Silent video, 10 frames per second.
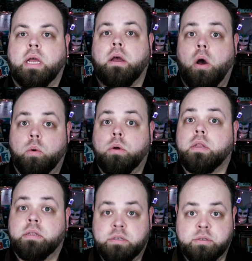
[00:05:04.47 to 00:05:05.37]
like oh
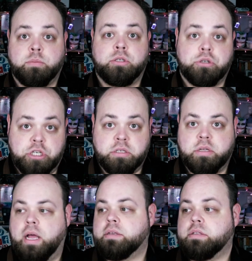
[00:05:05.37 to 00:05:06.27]
this is mr g's
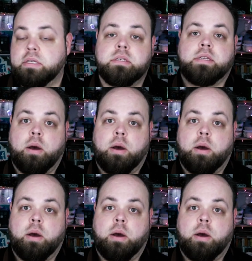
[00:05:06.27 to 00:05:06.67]
class this is